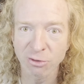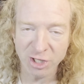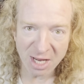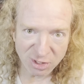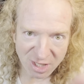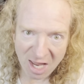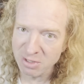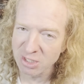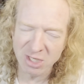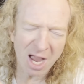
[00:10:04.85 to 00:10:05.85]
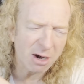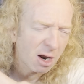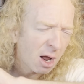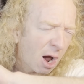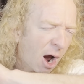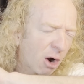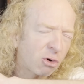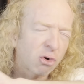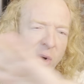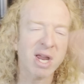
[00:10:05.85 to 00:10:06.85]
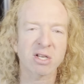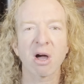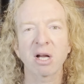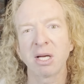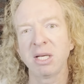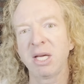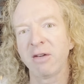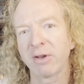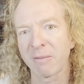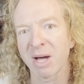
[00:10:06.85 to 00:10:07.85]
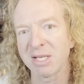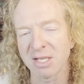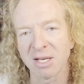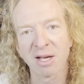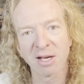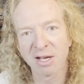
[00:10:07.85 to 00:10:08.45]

James Simons. He's got a great talk that he gave at MIT.